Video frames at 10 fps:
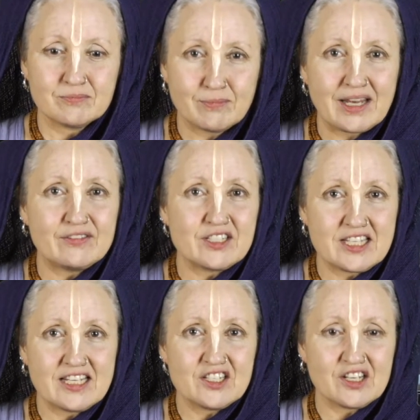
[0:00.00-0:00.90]

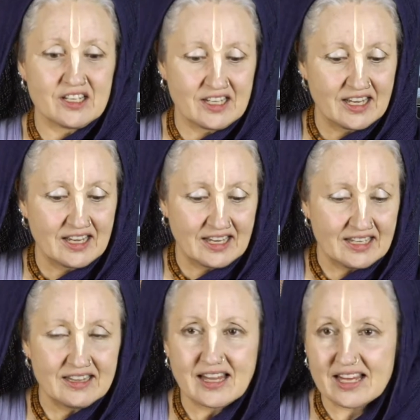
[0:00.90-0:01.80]
manifestation
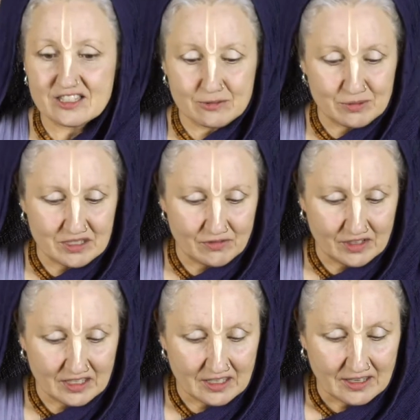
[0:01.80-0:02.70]
in that
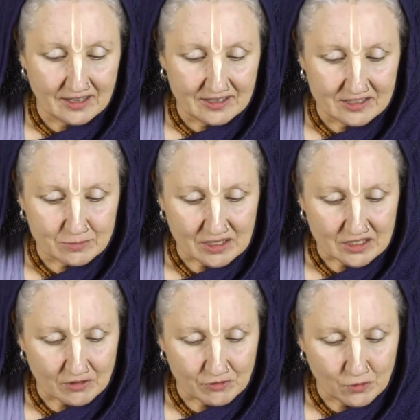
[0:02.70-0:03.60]
specific
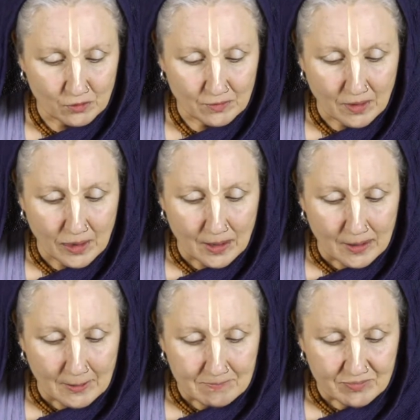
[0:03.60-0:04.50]
special form.
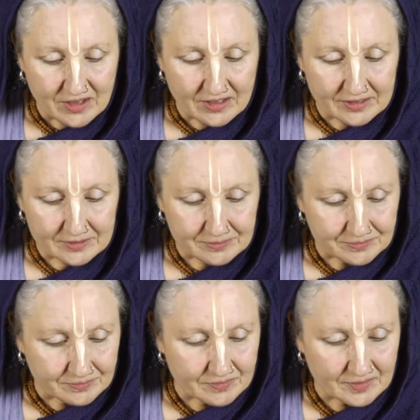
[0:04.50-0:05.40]

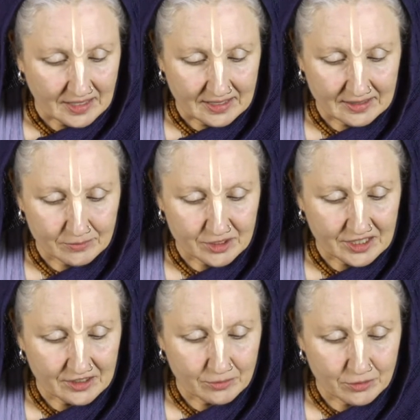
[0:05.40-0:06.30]
I'm
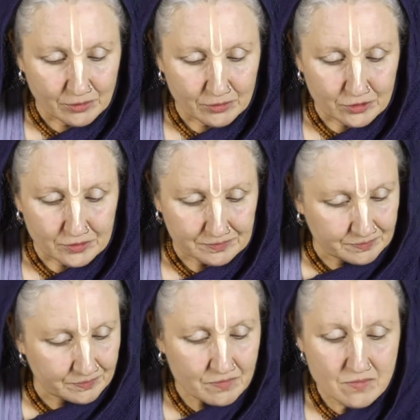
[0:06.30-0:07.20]
reading the purport.
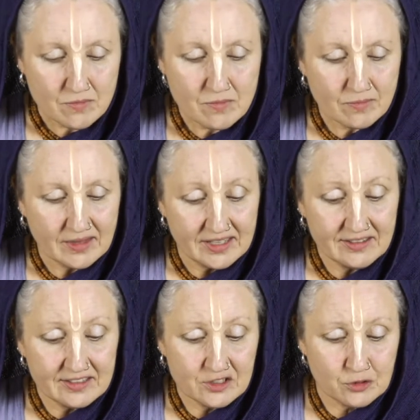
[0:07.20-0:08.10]
In
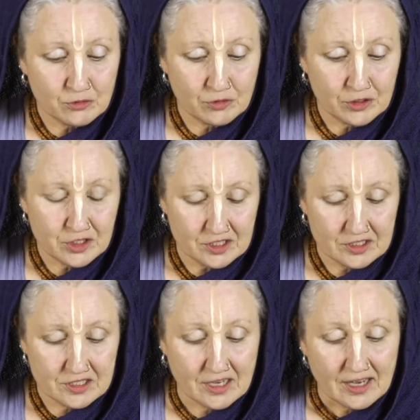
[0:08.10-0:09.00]
these two
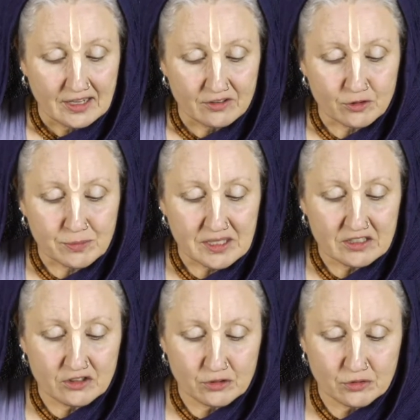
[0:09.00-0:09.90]
verses, the
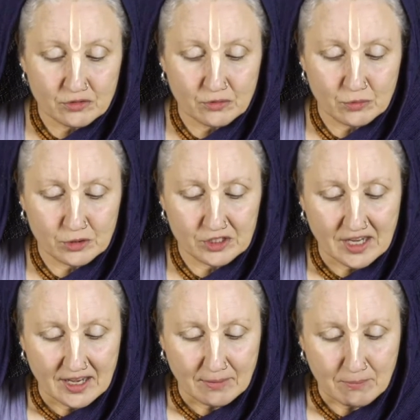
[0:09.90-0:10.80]
repeated use of the word
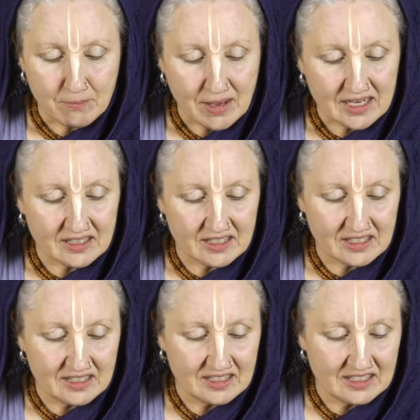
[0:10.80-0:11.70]
many
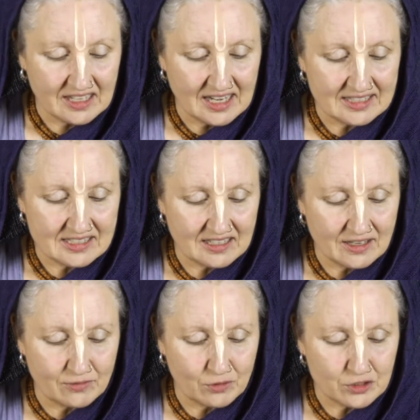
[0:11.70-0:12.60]
indicates that
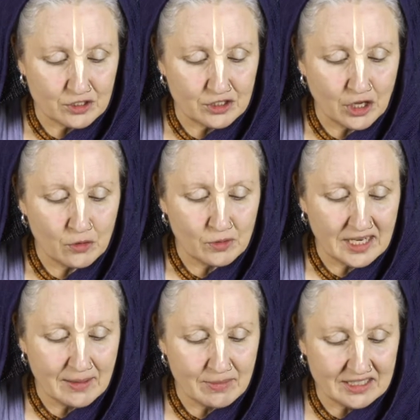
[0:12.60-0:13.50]
there was no
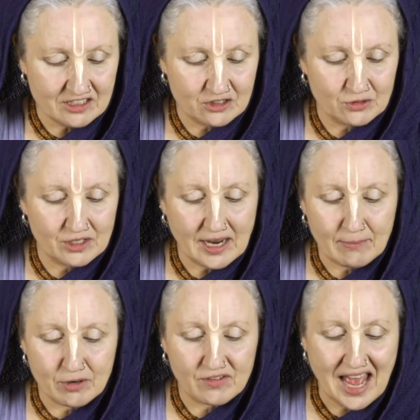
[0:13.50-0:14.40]
limit to the
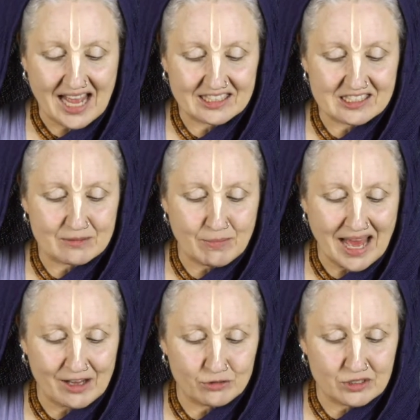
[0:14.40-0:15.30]
number of hands,
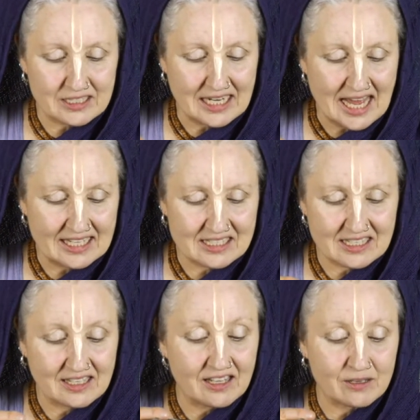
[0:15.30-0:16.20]
mouths, legs,
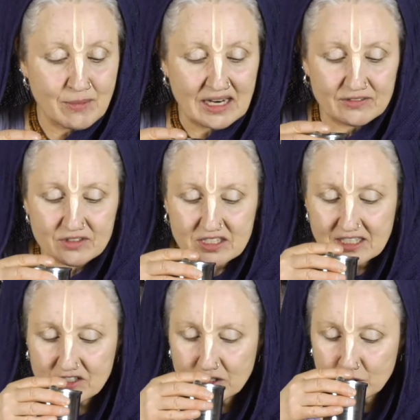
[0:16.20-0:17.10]
and other
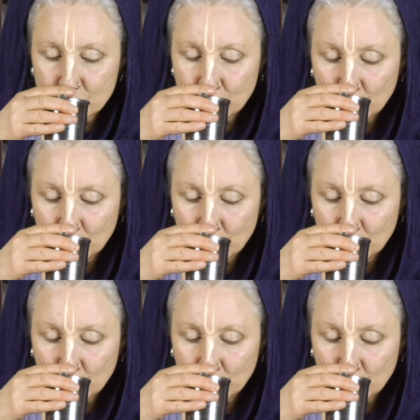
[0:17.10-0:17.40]
manifestations